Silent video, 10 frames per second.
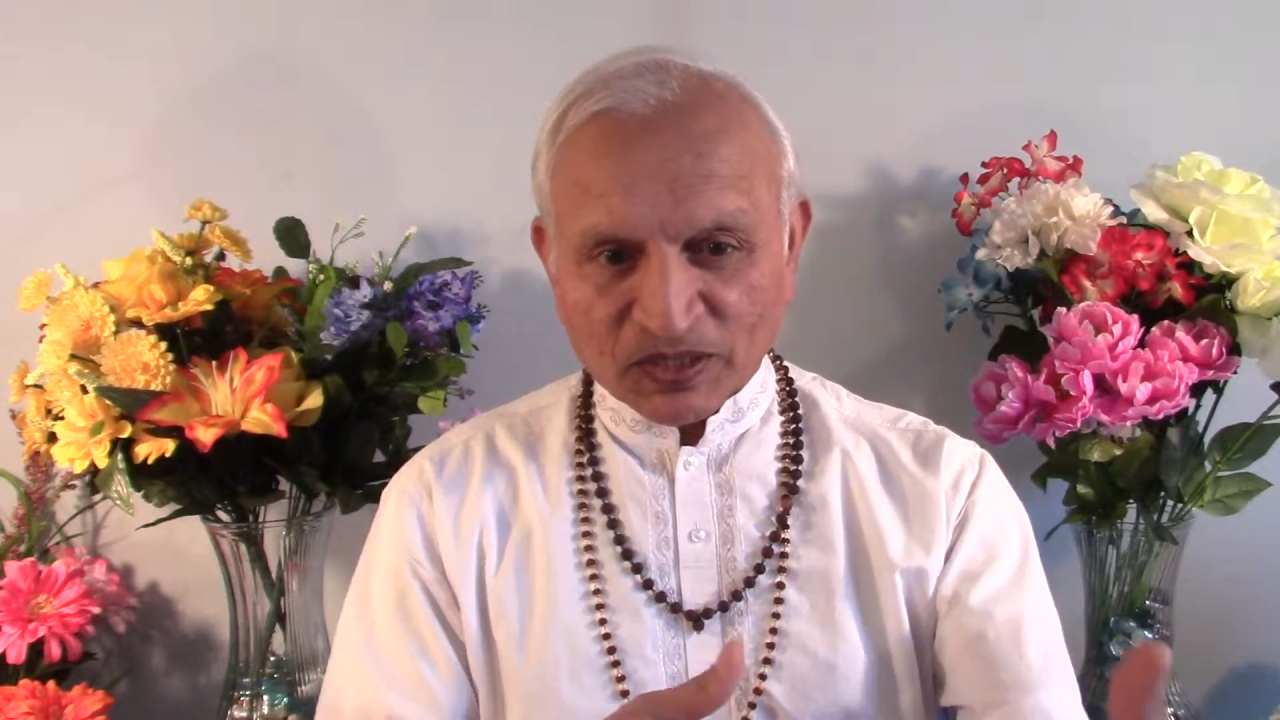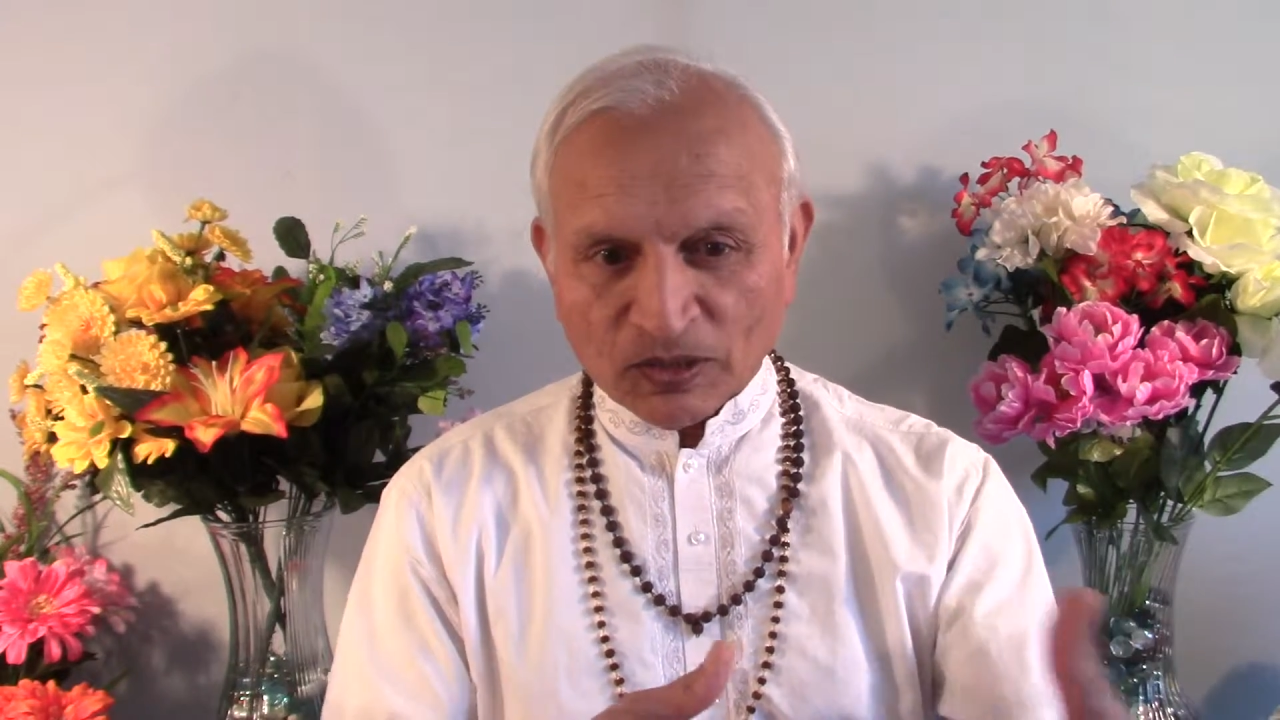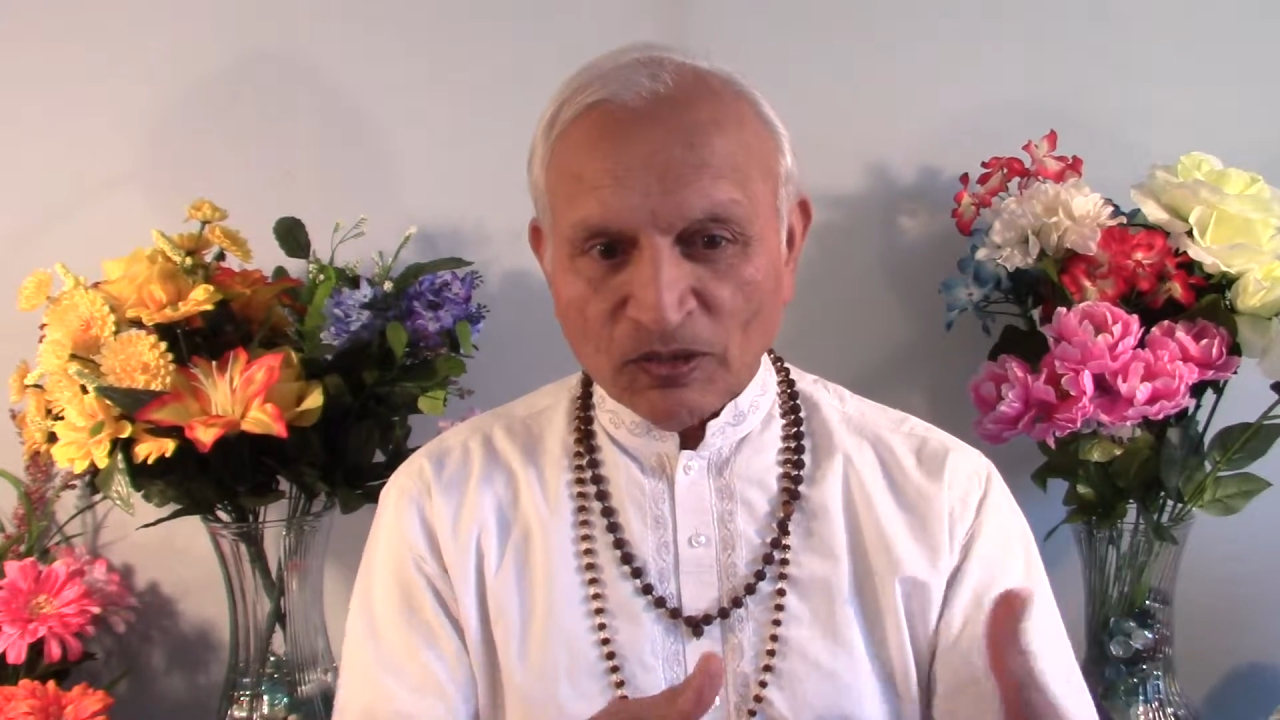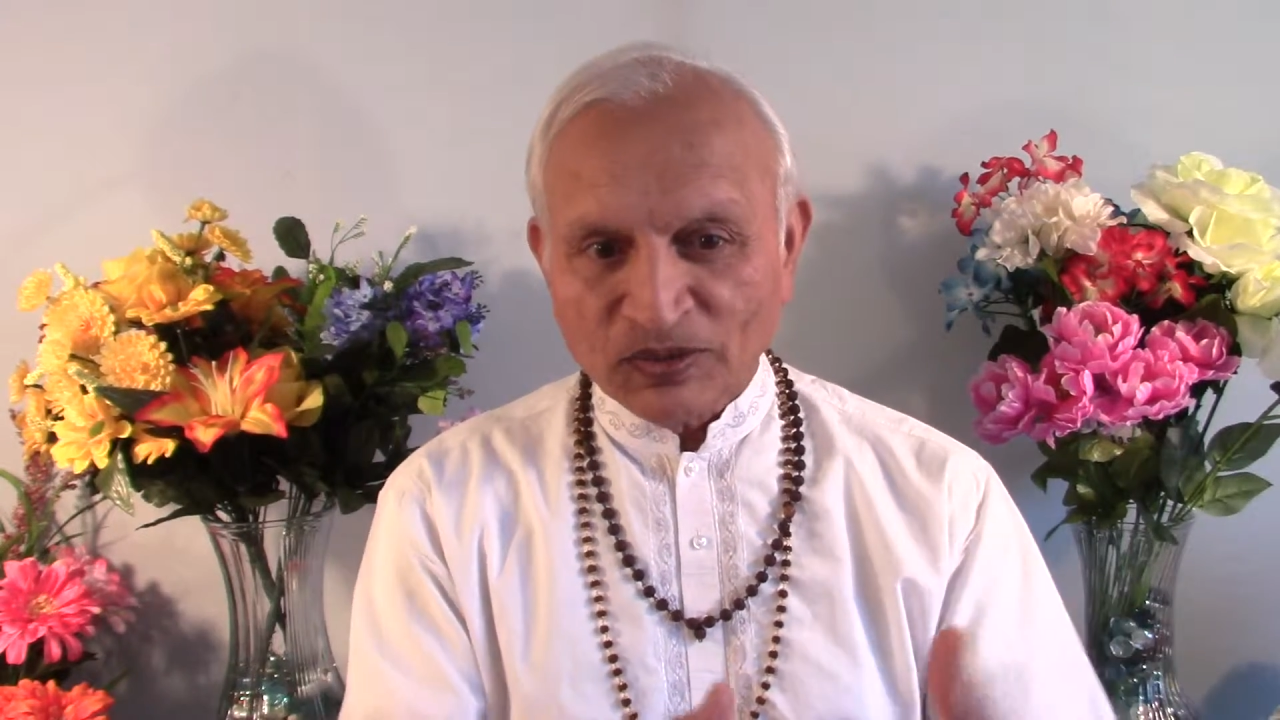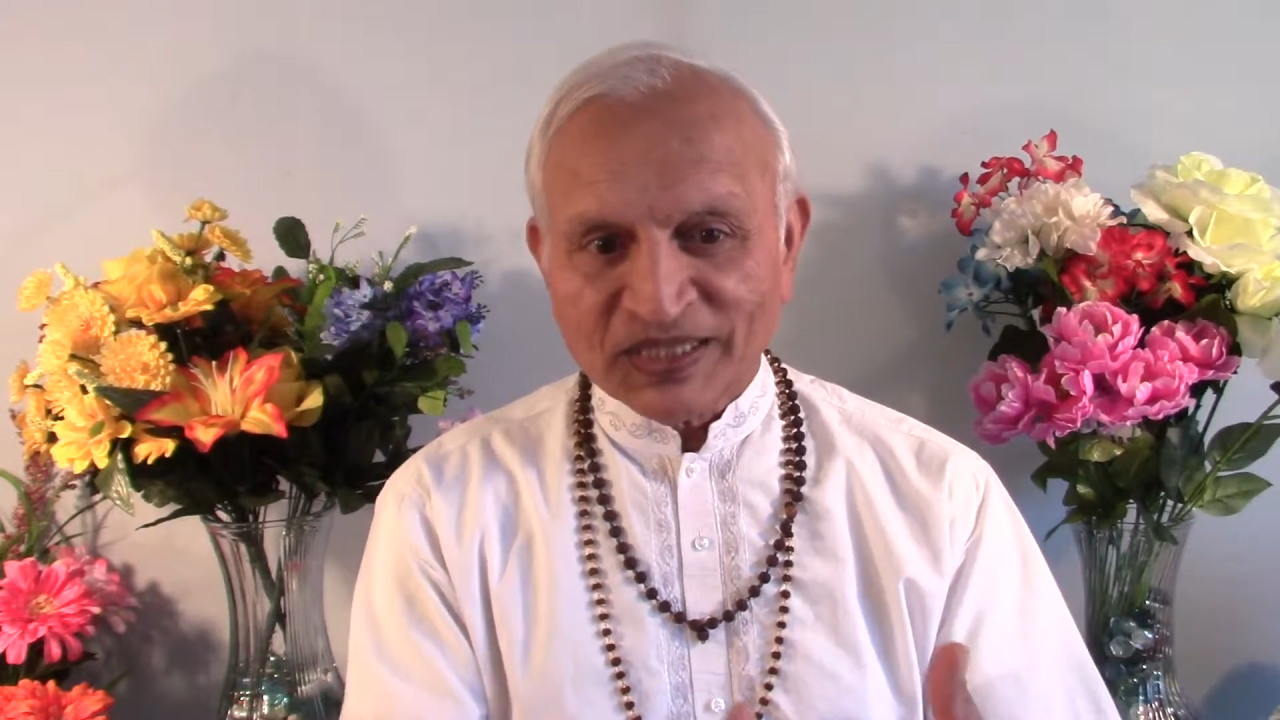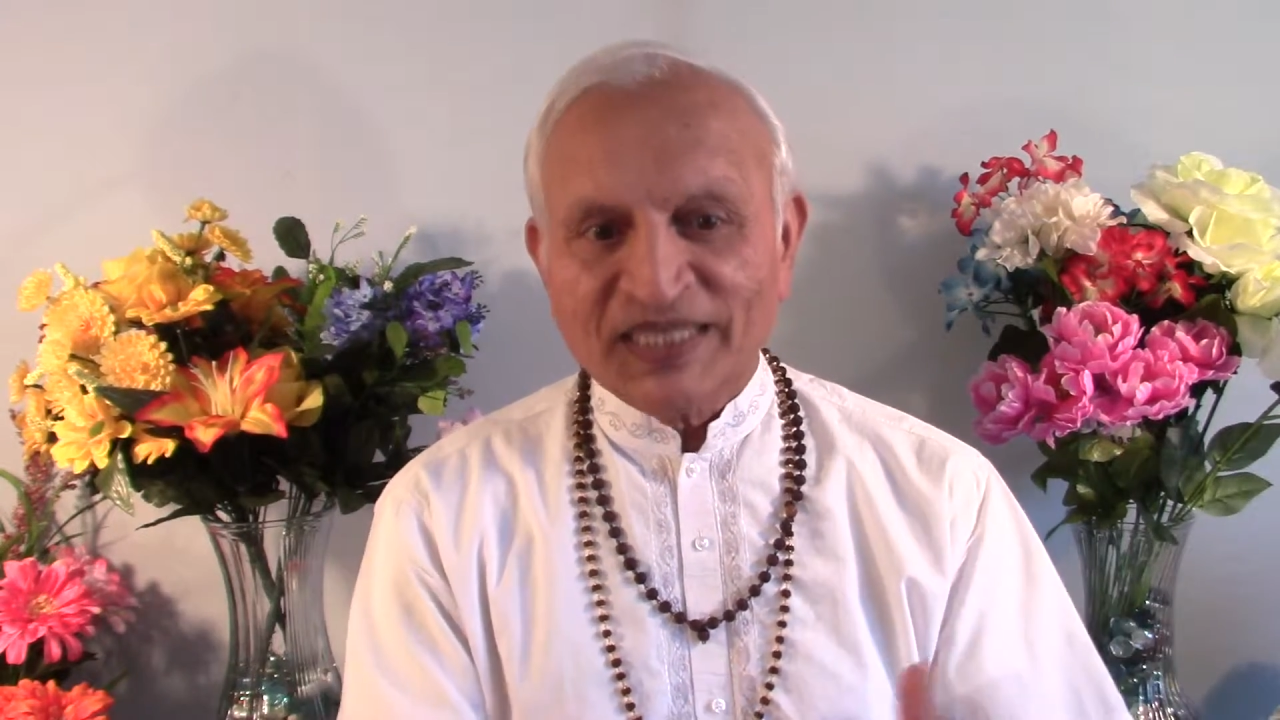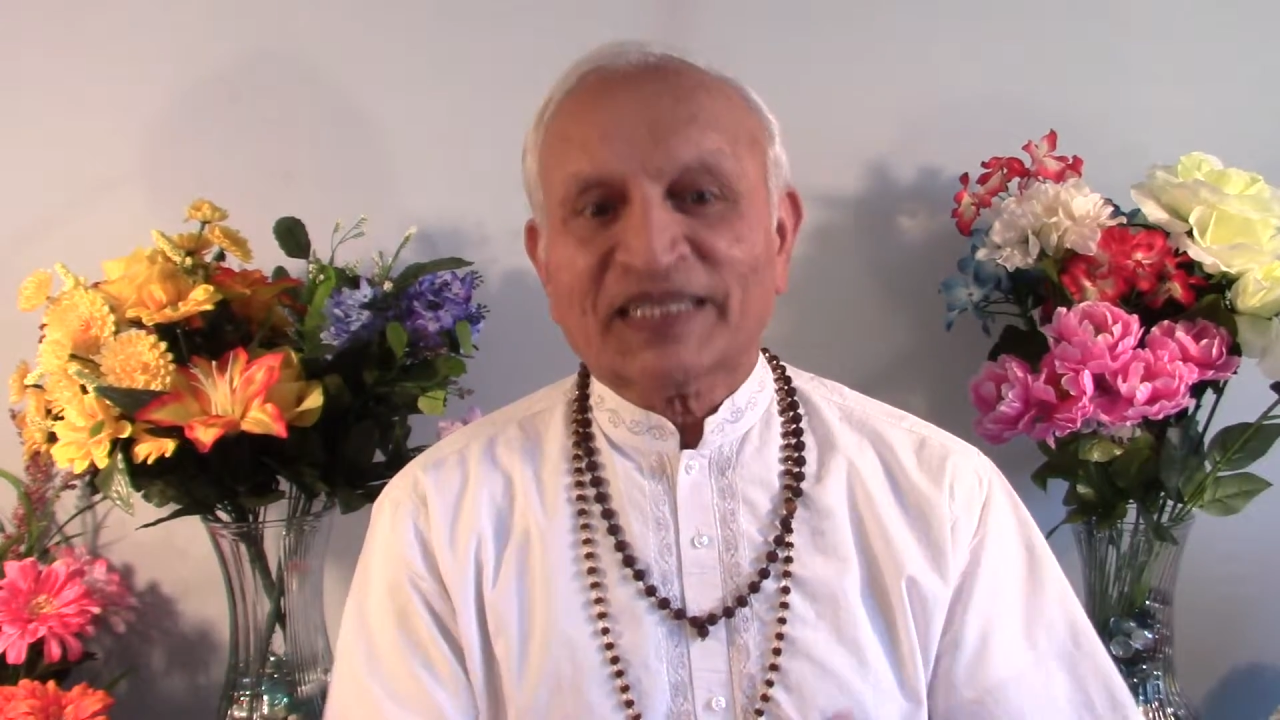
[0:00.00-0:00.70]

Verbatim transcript: closely